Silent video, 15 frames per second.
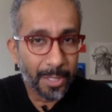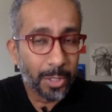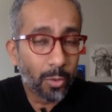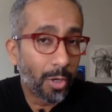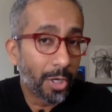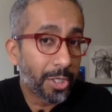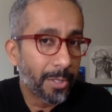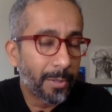this
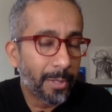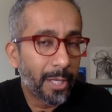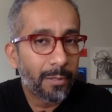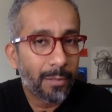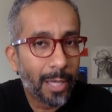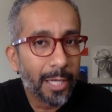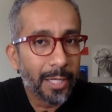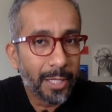question that
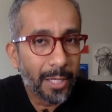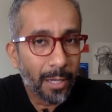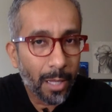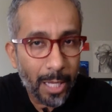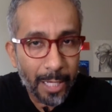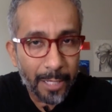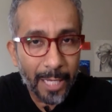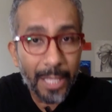I get a
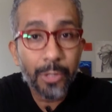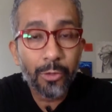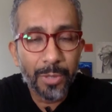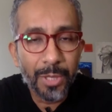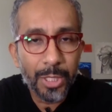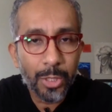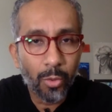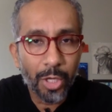lot,
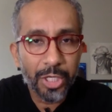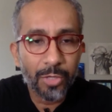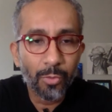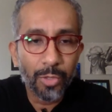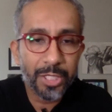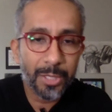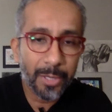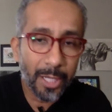answering this
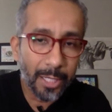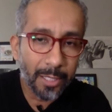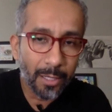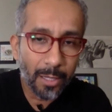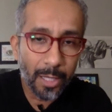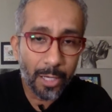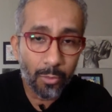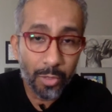question that I get
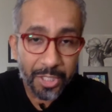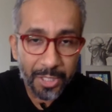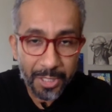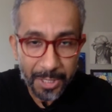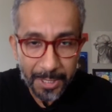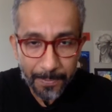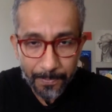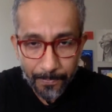a lot, which
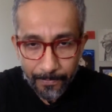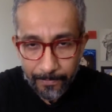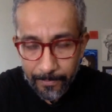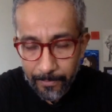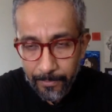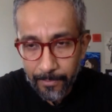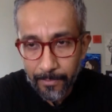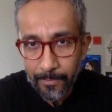is,
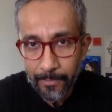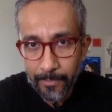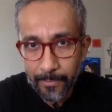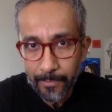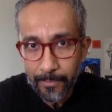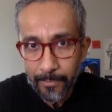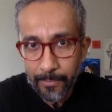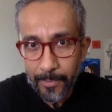
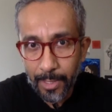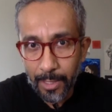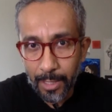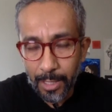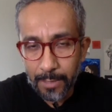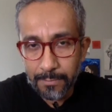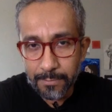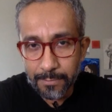
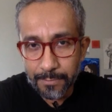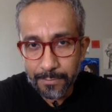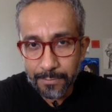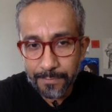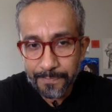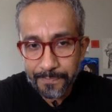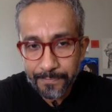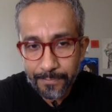
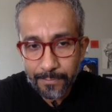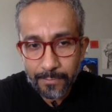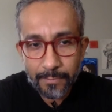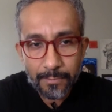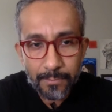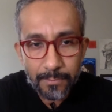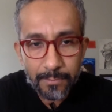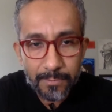does
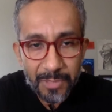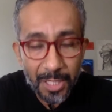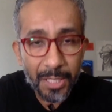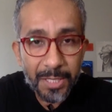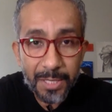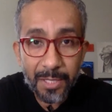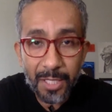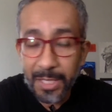
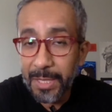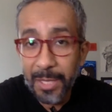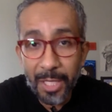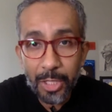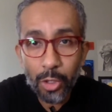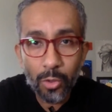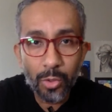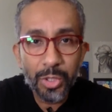this
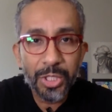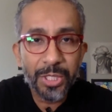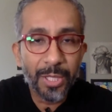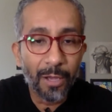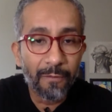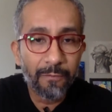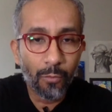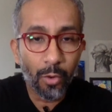digital
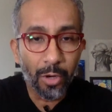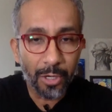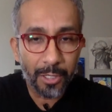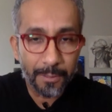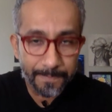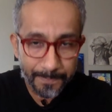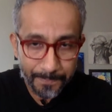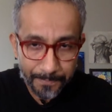stuff
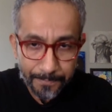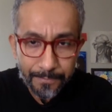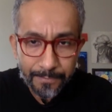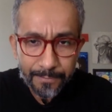work?